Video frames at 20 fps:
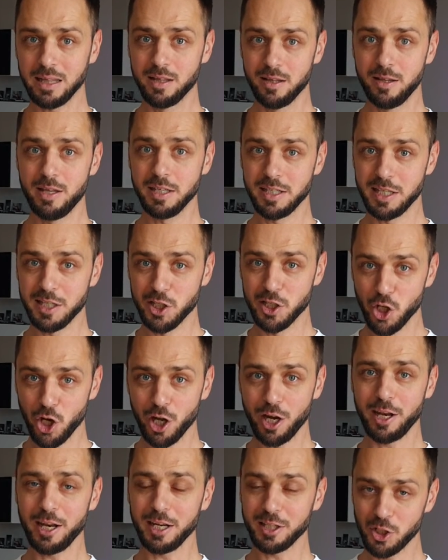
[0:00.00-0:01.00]
this is not
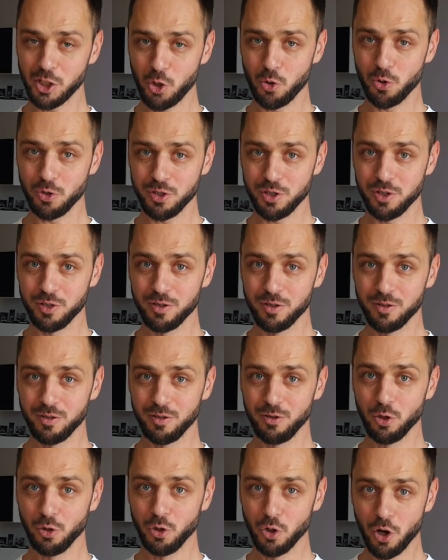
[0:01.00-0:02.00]
an excuse
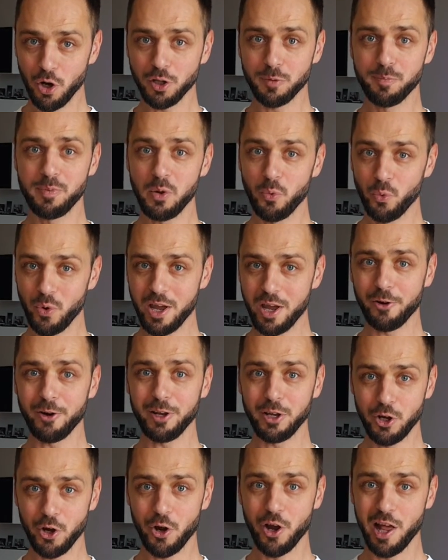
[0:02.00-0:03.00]
to not be wearing
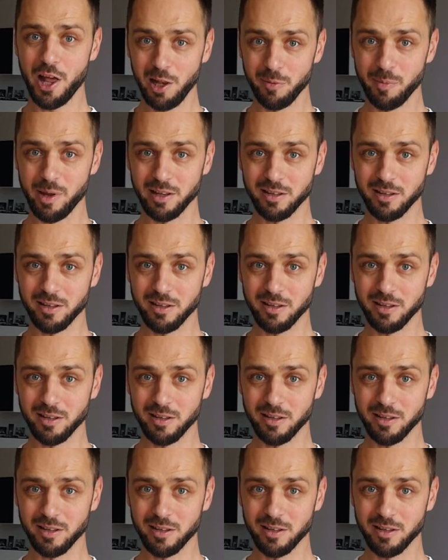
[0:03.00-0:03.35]
your helmet.